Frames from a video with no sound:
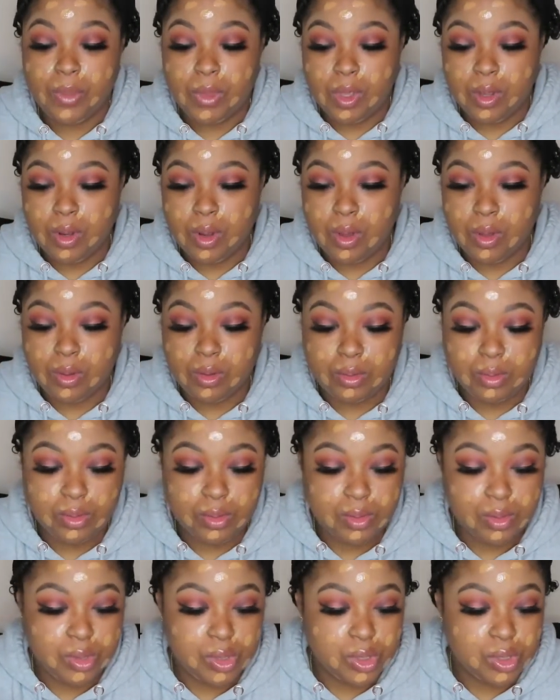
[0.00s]
you know,
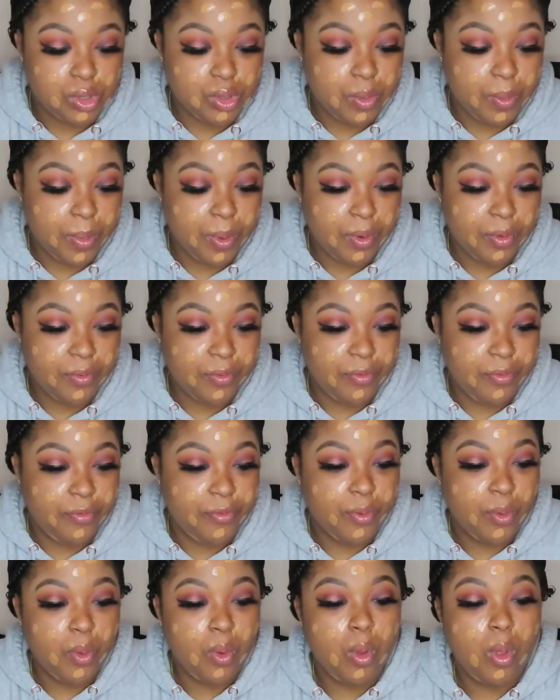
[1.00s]
super
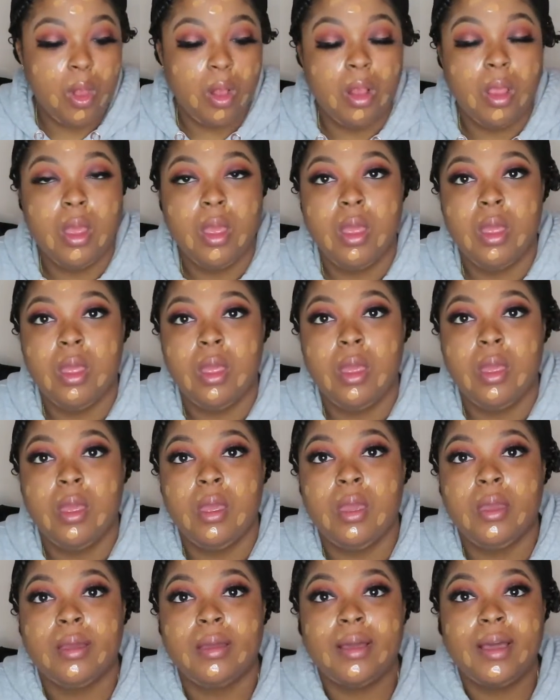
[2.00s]
full
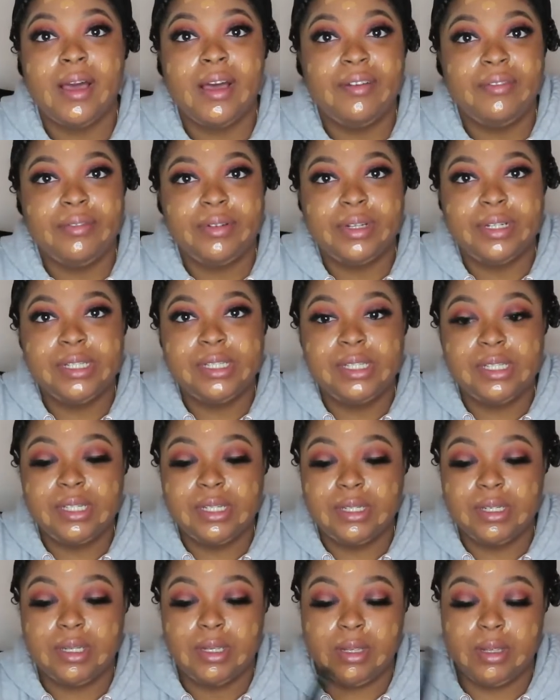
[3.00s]
coverage.